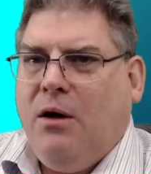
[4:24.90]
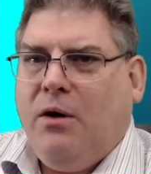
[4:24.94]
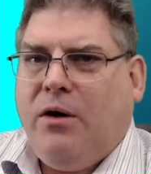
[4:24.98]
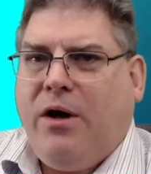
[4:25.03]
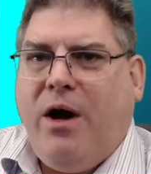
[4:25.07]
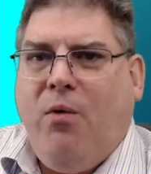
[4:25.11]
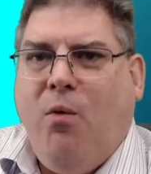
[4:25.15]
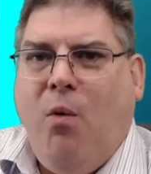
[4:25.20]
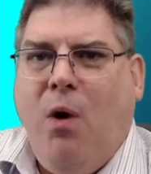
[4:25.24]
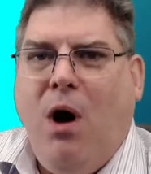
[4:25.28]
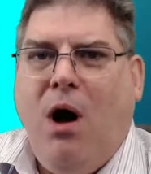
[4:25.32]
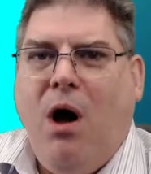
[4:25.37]

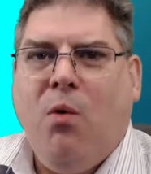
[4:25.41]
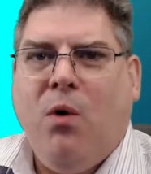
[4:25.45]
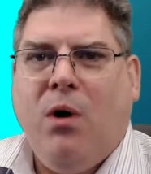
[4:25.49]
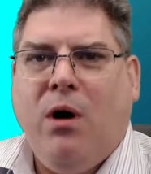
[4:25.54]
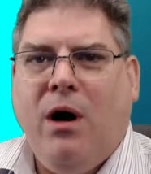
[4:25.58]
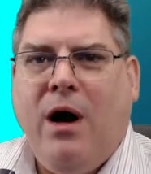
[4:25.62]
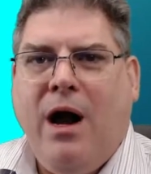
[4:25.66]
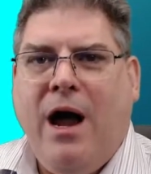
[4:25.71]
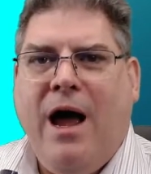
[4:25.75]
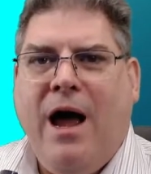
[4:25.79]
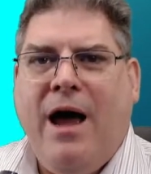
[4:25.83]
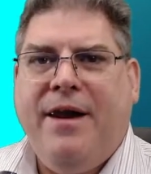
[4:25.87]
Okay. While
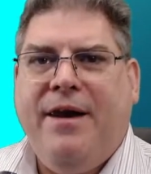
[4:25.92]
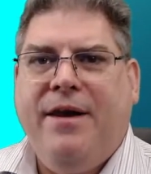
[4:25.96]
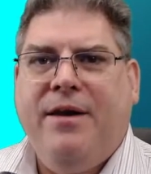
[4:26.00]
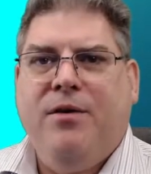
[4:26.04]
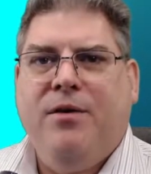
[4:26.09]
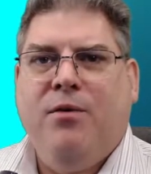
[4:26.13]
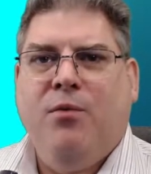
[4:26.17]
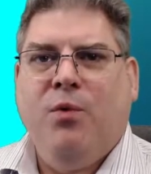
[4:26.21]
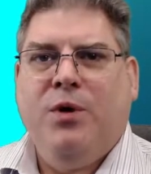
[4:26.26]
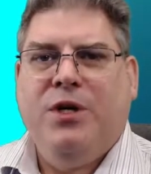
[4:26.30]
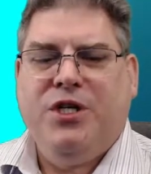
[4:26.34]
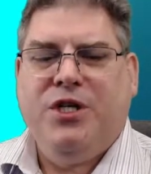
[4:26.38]
we're at
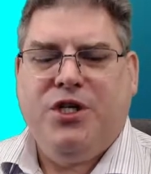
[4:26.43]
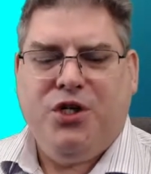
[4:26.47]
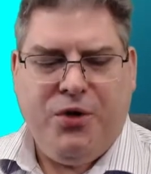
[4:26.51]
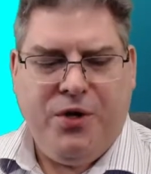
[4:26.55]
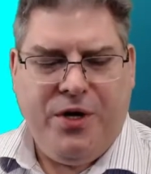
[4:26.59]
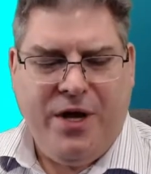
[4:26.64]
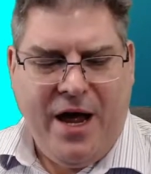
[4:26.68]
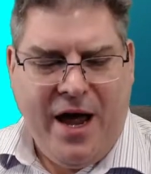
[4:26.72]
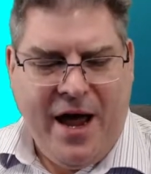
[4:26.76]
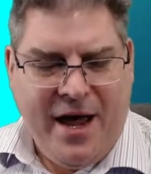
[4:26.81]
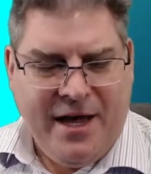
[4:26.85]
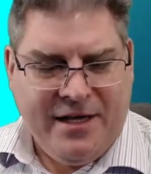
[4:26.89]
it, we
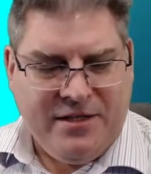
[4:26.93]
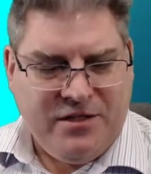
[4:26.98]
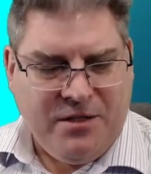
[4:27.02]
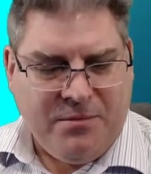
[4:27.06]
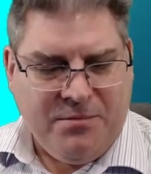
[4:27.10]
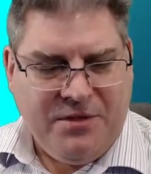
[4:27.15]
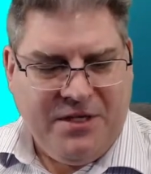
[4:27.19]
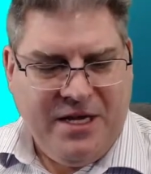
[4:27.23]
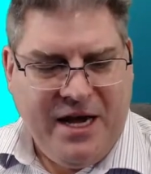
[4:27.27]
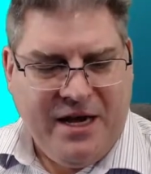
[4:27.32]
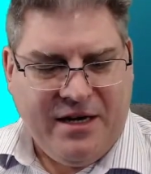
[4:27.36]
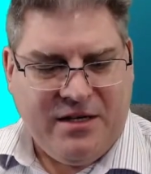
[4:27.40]
should add
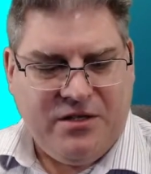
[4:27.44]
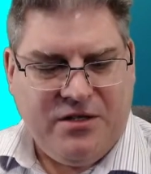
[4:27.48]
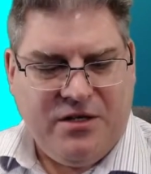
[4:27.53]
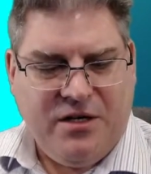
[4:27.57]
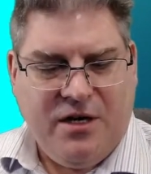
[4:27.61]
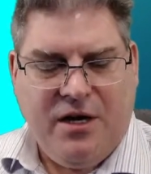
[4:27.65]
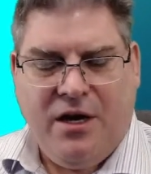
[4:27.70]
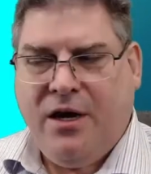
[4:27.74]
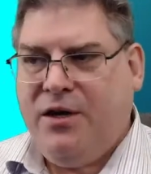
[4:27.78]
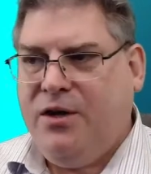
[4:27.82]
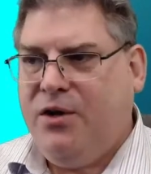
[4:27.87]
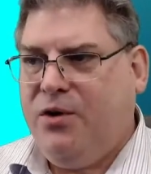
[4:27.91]
some text.
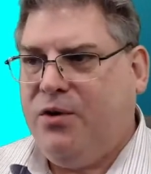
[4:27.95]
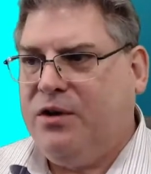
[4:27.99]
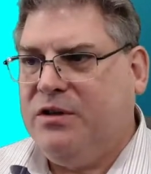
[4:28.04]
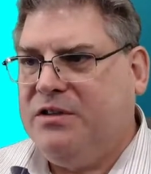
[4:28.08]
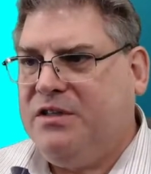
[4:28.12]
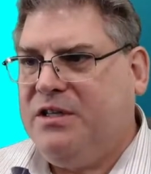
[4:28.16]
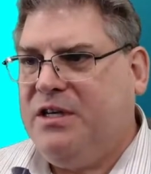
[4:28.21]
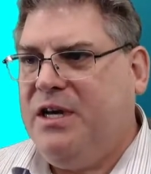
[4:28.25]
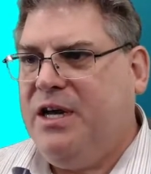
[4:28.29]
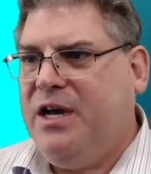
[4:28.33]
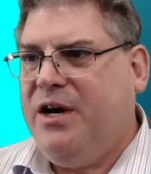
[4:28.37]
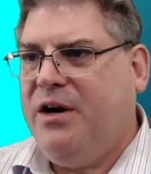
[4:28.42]
You can
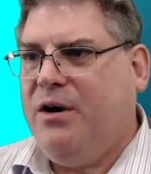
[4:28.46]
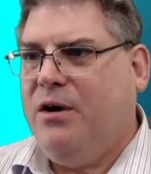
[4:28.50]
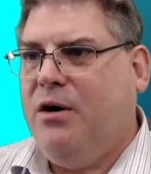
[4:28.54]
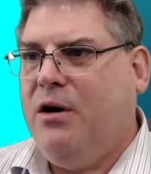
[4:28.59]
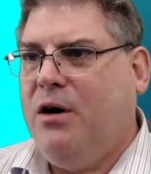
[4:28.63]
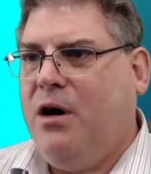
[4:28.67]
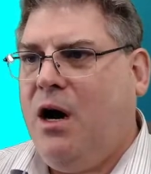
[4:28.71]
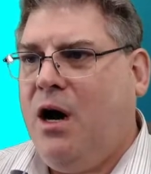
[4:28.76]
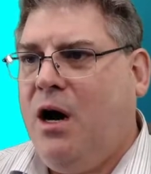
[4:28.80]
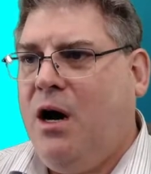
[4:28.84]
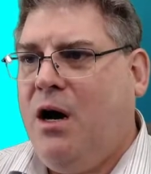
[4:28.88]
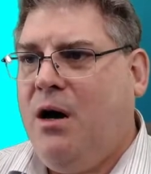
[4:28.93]
see
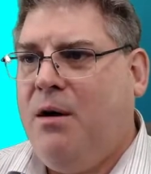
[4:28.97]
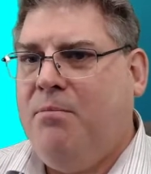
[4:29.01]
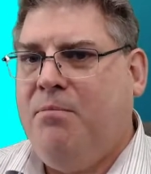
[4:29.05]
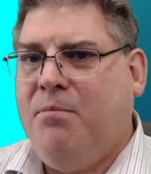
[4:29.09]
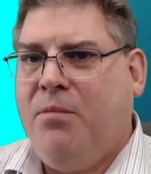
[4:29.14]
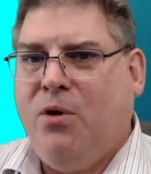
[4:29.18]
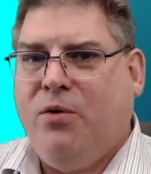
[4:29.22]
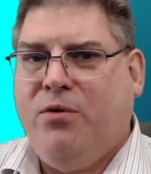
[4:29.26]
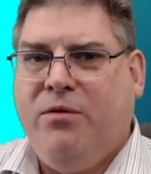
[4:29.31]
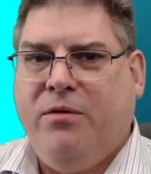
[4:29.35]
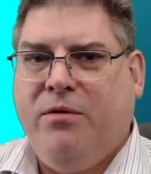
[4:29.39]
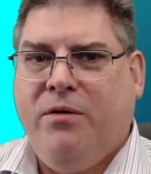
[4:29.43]
here
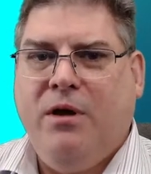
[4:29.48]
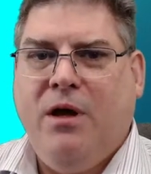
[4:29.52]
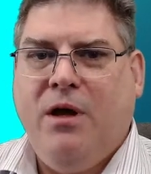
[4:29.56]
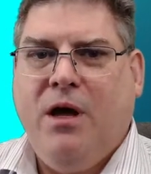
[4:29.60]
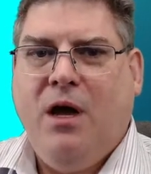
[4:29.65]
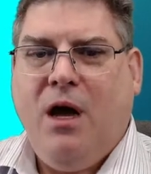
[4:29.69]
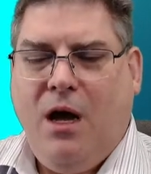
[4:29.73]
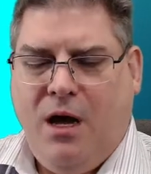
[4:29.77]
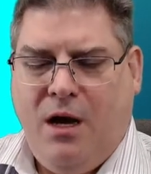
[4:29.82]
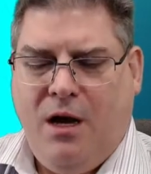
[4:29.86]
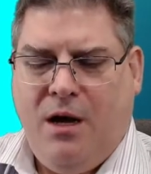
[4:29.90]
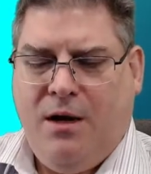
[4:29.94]
both
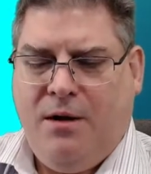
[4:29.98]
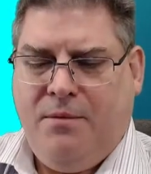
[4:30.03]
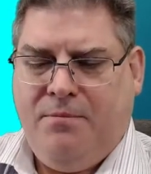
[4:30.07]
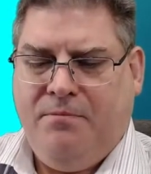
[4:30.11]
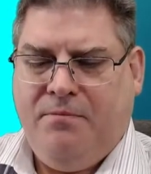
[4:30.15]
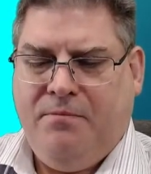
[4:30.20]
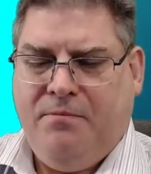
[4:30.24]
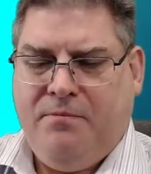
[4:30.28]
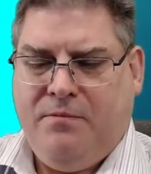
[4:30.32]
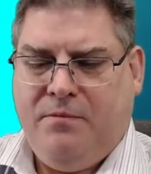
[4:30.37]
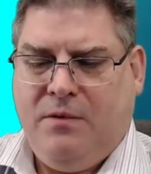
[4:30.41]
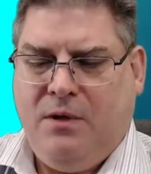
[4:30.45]

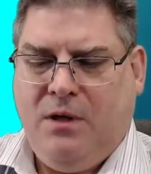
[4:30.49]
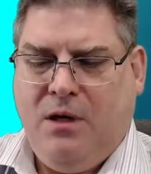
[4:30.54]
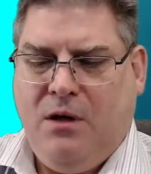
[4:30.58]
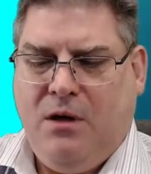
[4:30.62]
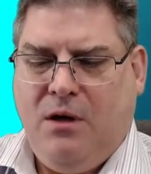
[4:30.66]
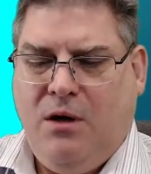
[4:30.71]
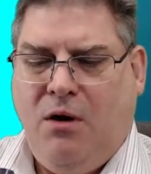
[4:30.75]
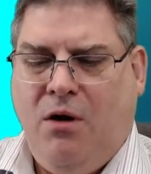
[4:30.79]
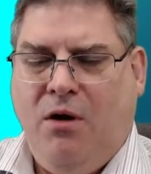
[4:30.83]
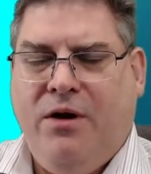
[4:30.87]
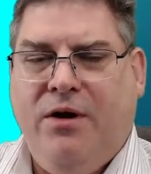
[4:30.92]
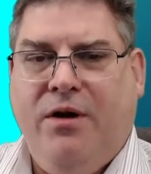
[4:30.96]

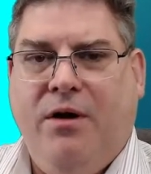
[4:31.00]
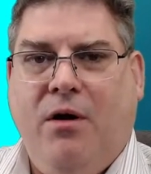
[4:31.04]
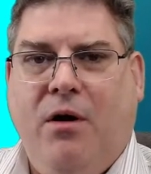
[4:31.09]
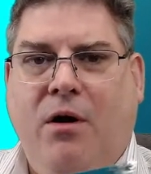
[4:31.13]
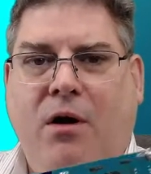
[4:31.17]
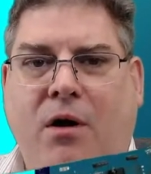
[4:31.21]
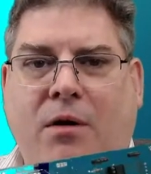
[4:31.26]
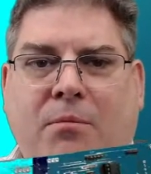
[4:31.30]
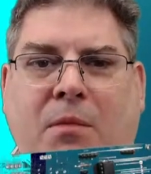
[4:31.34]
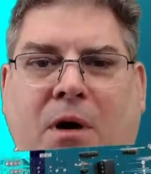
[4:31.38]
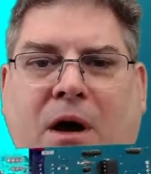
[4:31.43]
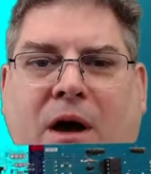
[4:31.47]
on
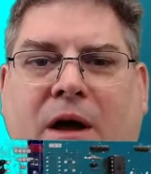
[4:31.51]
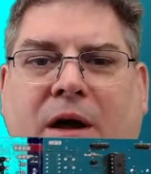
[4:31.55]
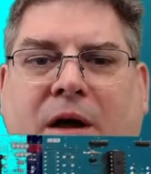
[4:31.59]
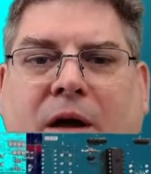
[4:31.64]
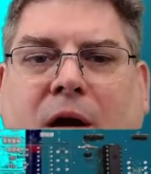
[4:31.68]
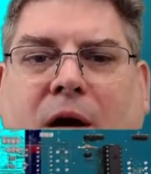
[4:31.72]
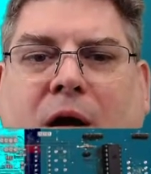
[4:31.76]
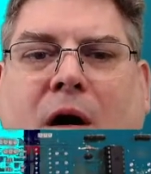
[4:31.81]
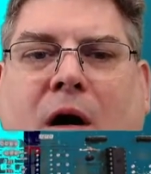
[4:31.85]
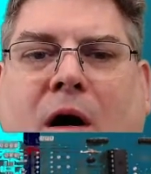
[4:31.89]
my